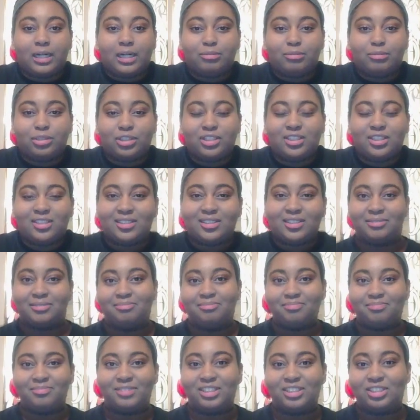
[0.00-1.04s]
I'm just
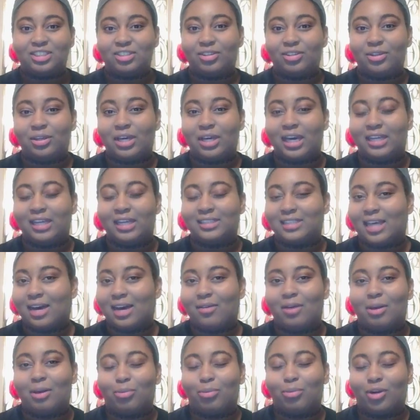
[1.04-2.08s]
showing you guys
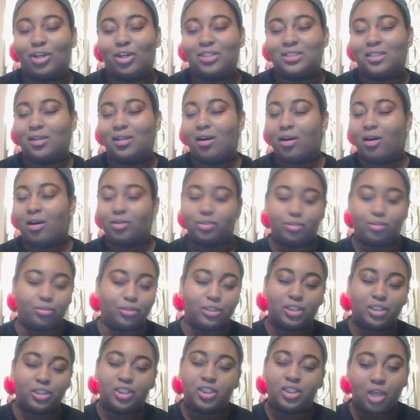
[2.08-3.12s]
how I bronze and
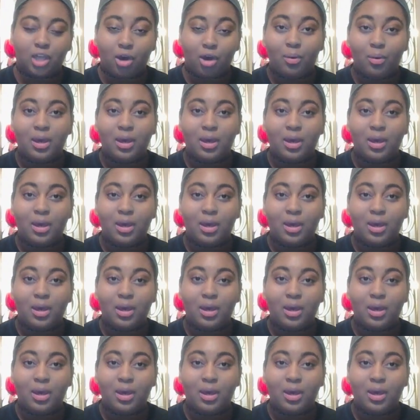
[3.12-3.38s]
contour. So